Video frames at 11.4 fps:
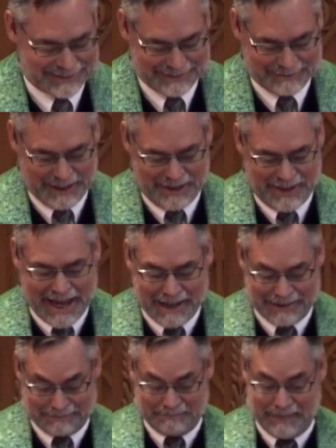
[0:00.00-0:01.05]
Well,
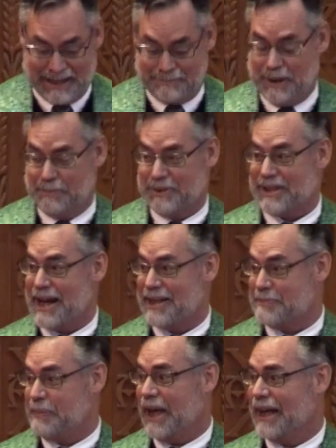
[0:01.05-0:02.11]
that made people's eyes
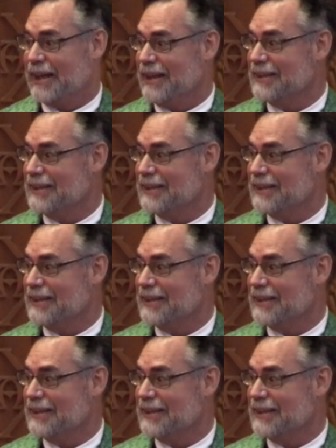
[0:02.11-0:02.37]
big.